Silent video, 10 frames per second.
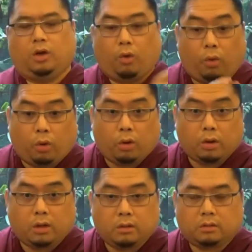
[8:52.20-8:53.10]

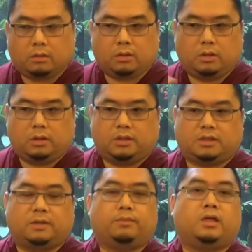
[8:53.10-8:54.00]
or
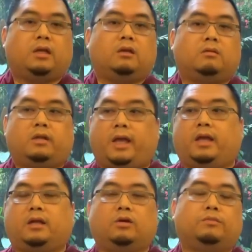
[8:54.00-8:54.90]
simply
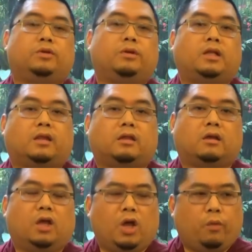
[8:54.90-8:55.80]
laying at home doing
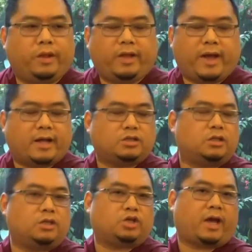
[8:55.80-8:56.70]
nothing. When they're
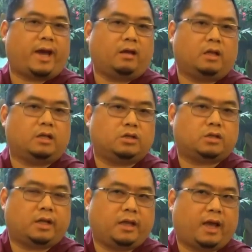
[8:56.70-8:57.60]
actually
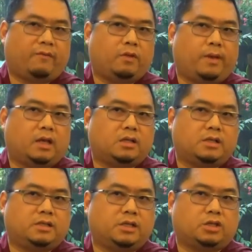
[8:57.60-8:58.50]
challenged and they have to make a
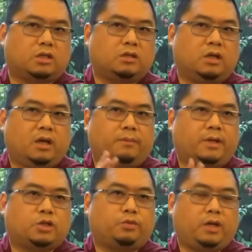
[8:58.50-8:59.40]
decision
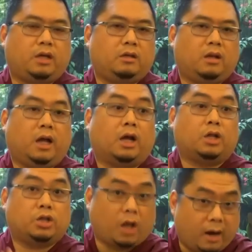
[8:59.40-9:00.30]
between
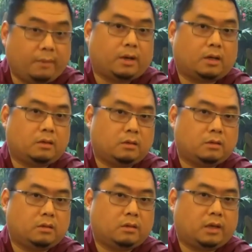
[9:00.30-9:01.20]

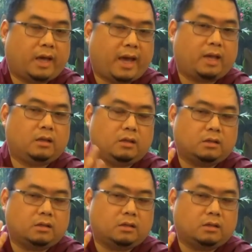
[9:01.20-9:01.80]
Dharma and